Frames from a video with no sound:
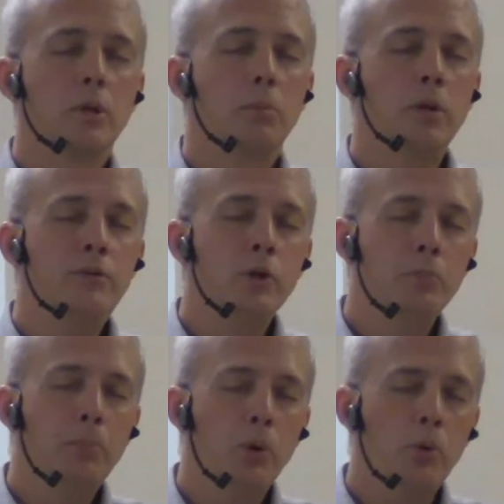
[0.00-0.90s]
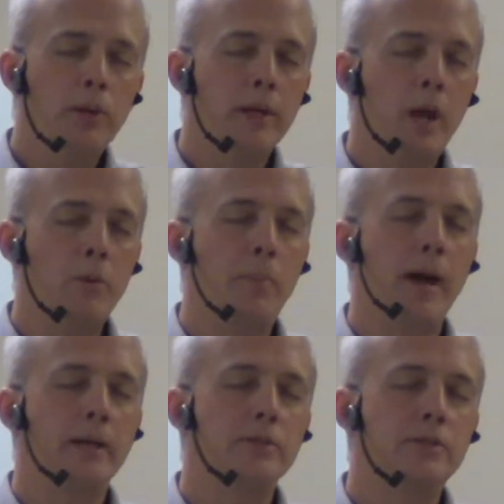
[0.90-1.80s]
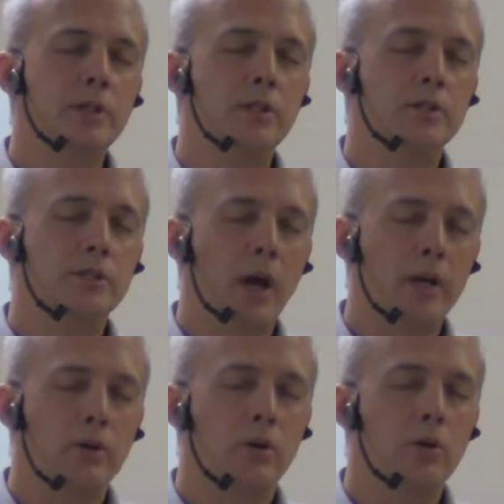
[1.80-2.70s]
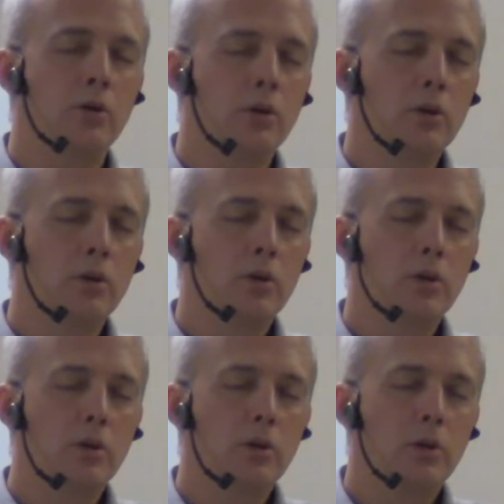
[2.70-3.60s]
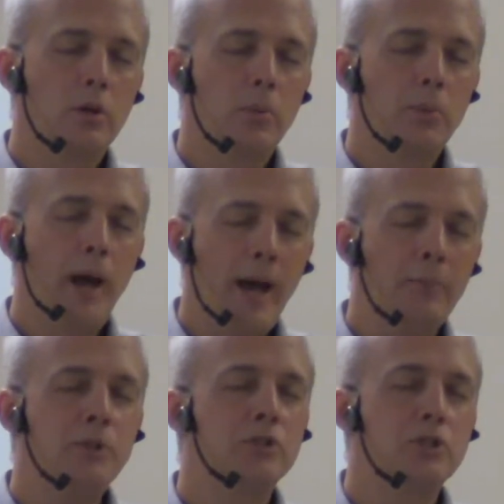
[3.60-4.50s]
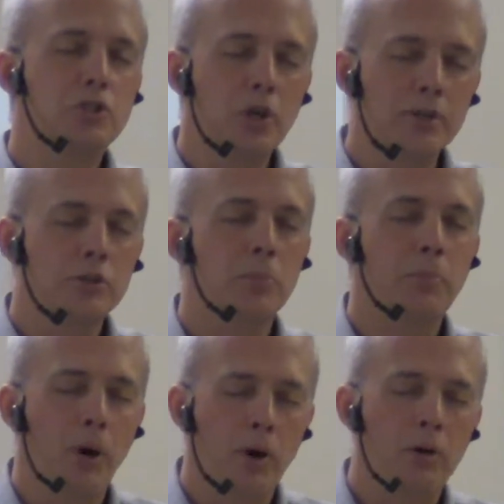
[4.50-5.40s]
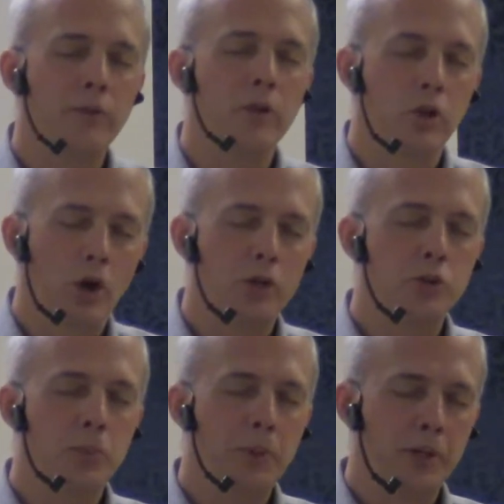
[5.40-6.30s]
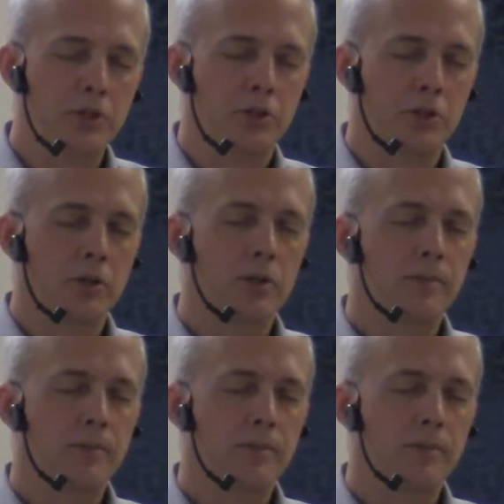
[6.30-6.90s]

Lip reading: but if you can pull the camera back and see the cycle, perhaps it's just a part of a larger picture.